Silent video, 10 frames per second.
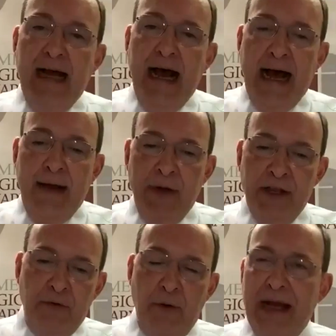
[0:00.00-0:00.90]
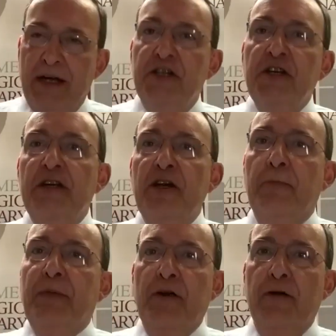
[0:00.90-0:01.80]
I went through about a two year
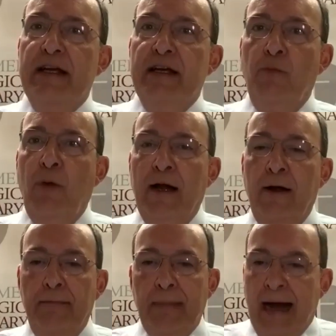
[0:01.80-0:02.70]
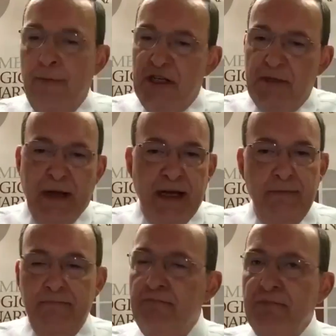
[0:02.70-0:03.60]
period where I would
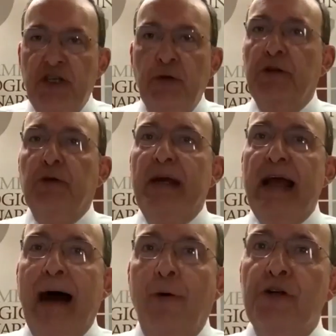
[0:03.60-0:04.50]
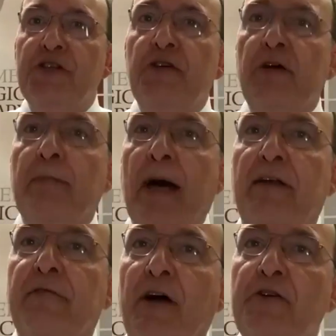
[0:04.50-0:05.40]
spend two or three hours doing my
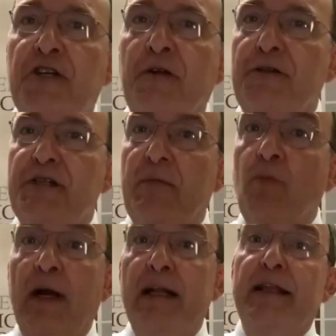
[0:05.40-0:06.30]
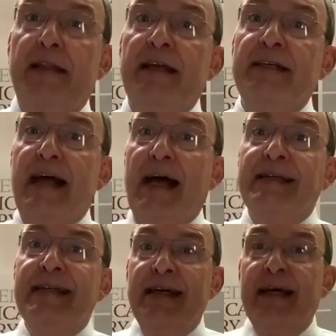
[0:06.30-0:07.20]
devotionals. And one of the things I
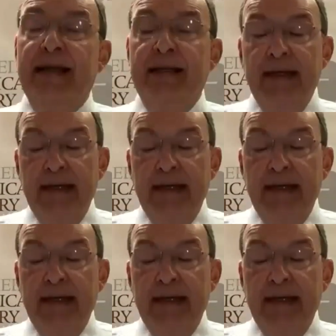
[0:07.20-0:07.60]
did